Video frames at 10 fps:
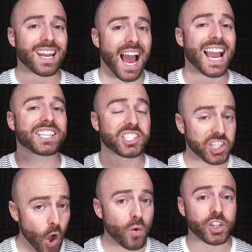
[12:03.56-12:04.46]
and ice
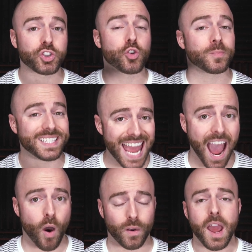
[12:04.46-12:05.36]
slow the troops
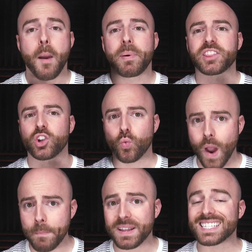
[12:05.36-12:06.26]
down, but their
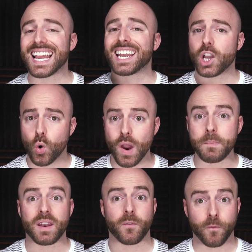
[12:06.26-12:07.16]
weapons and
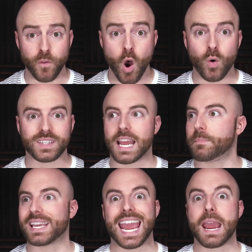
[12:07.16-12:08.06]
equipment froze and
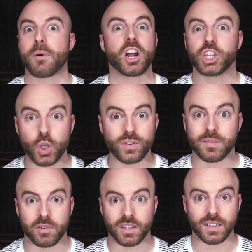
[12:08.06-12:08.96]
became
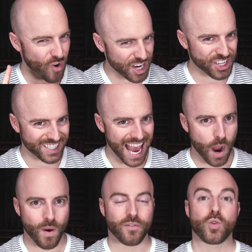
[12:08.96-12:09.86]
unusable. Russians,
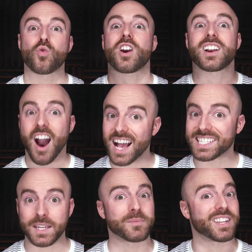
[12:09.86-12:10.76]
however, were
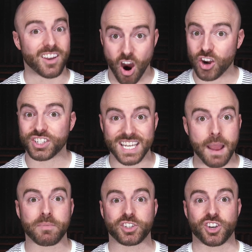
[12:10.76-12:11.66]
accustomed to the harsh
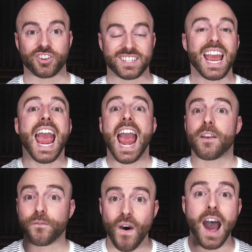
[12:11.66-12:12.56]
temperatures
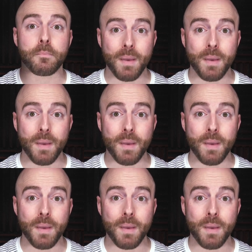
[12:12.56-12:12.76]
and fought